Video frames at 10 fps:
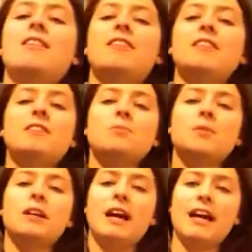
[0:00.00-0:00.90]
This is
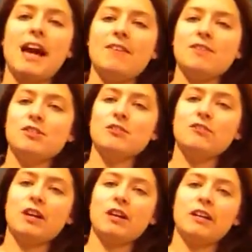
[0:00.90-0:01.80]
what I have so
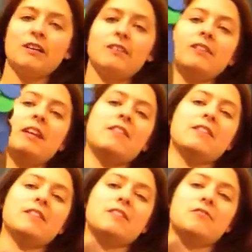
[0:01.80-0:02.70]
far, and
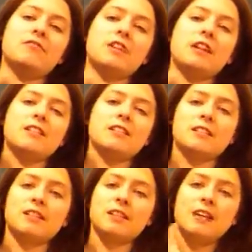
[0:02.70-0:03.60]
this is the front.
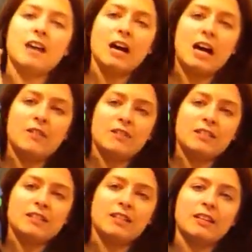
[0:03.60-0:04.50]

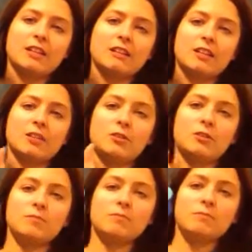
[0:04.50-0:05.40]
Obviously, it
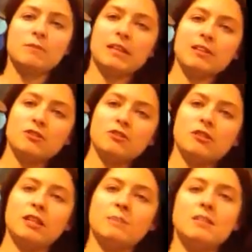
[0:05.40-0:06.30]
will be nice and
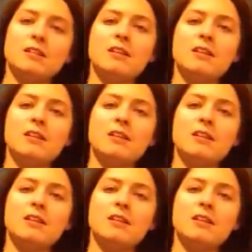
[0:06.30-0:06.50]
trimmed,